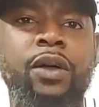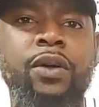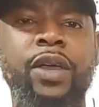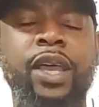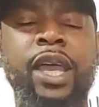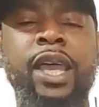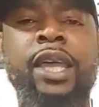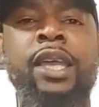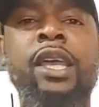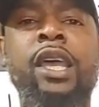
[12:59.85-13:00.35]

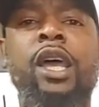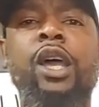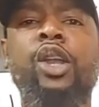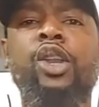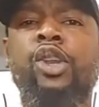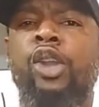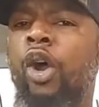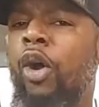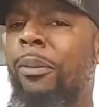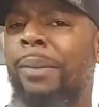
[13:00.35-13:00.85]
Okay,
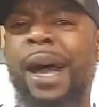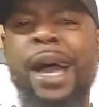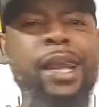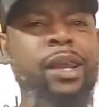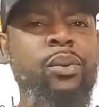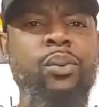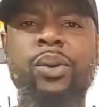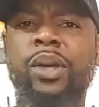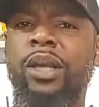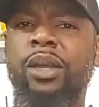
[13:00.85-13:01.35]

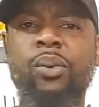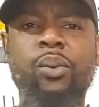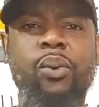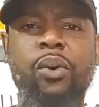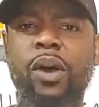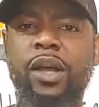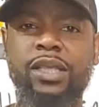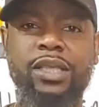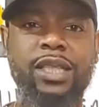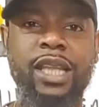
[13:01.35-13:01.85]
nobody really
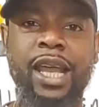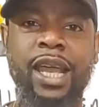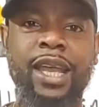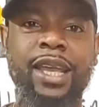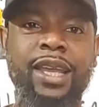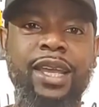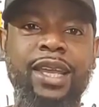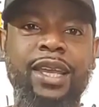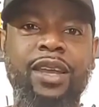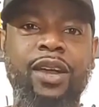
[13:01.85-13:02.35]
wants that.
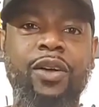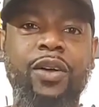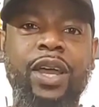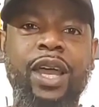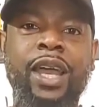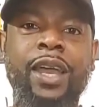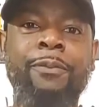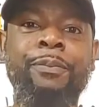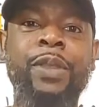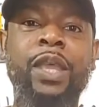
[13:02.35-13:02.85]

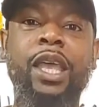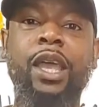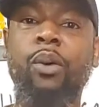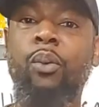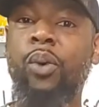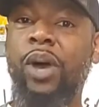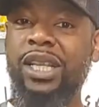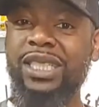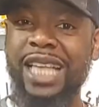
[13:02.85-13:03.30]
Okay, and what's